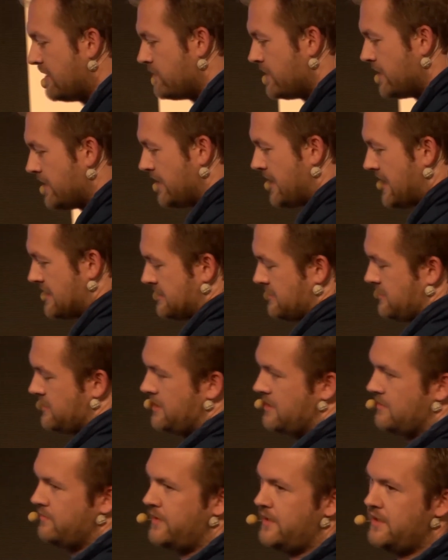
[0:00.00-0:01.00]
me a glass of
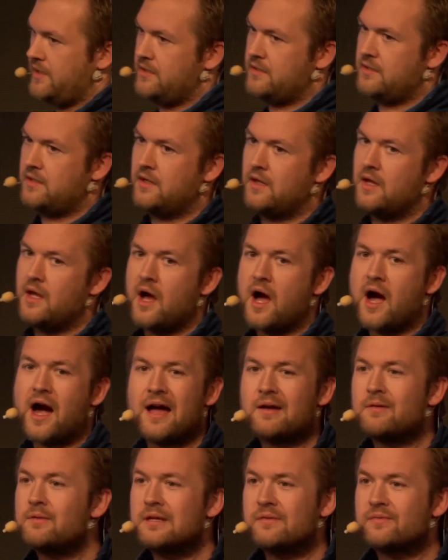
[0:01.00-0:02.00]
champagne. I
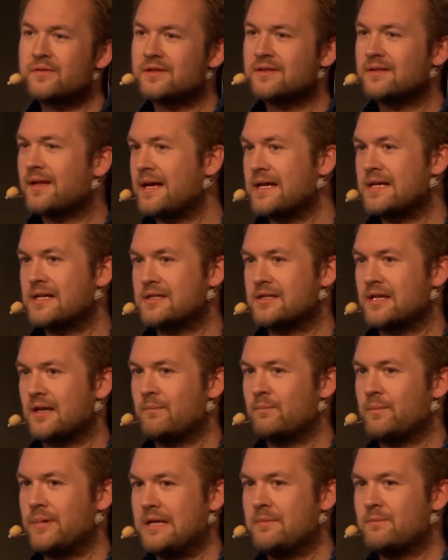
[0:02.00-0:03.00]
don't even like
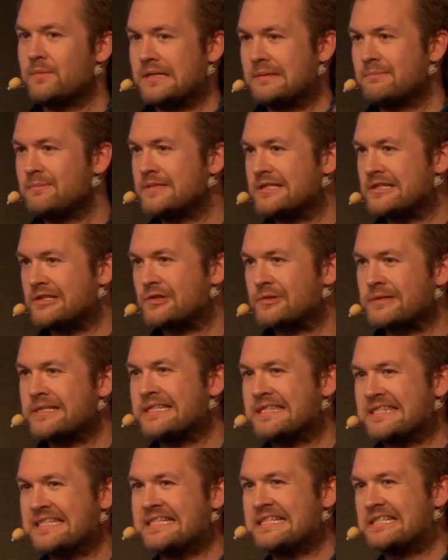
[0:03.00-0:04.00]
champagne, but I'm going to
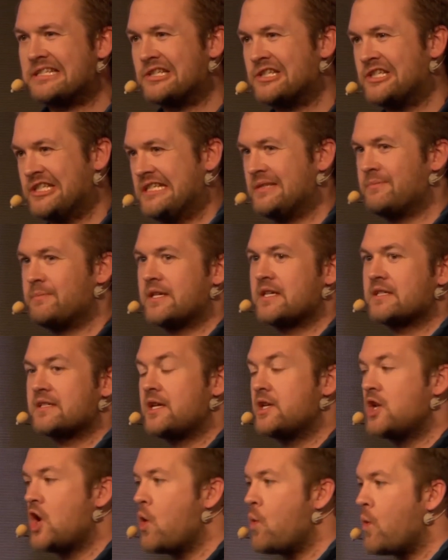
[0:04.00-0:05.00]
drink that shit because I
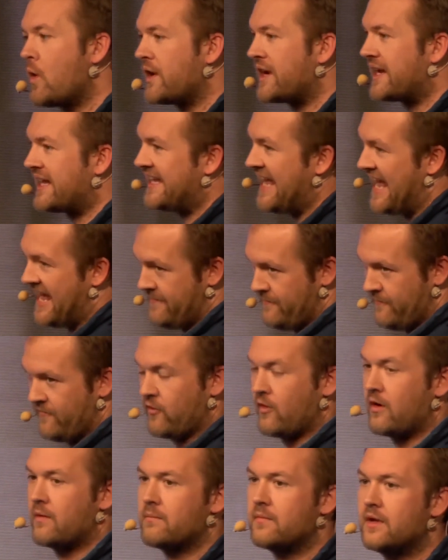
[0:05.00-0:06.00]
know where it came
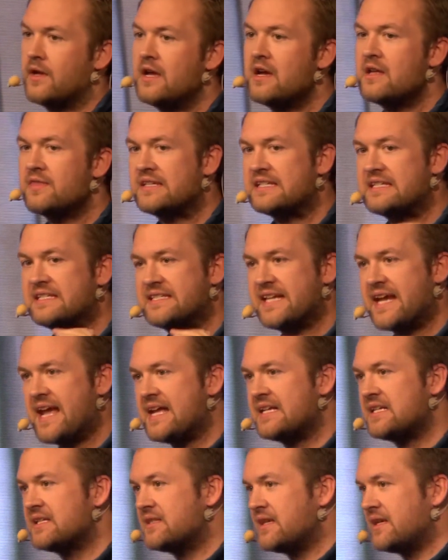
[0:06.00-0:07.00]
from. The
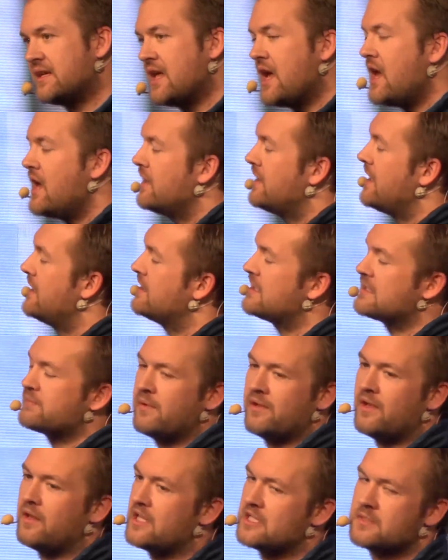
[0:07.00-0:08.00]
data and
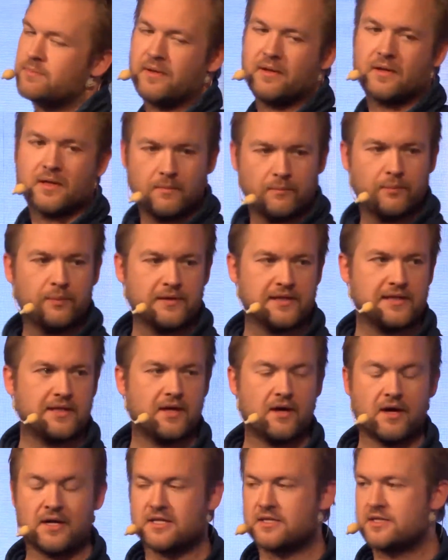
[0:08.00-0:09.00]
let's be completely
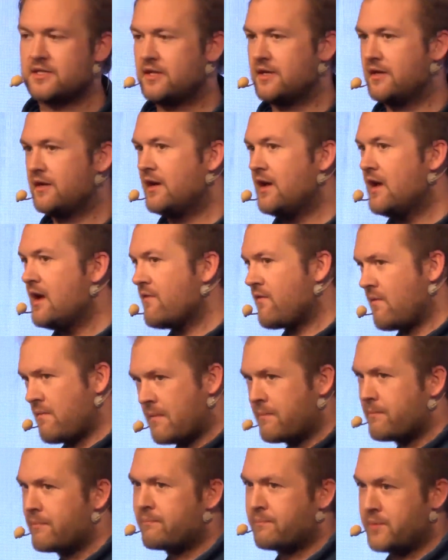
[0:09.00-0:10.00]
honest here. From a
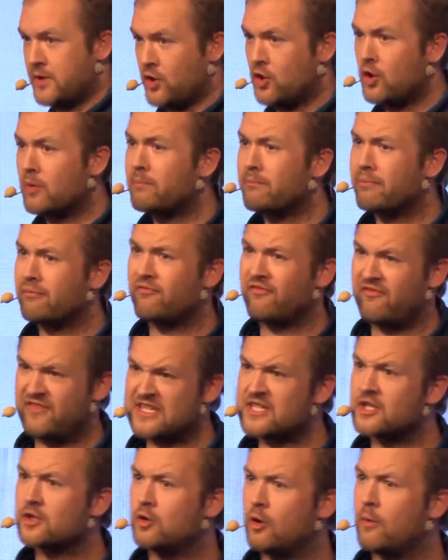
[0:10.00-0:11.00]
pure
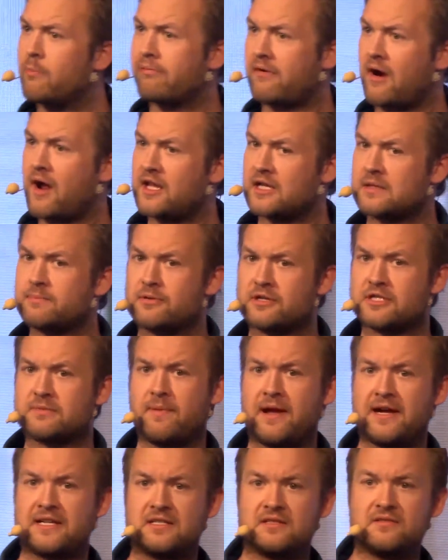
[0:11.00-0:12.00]
physical product
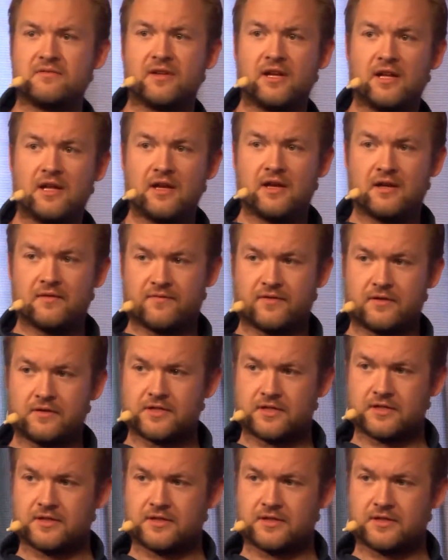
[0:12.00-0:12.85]
perspective, Virgin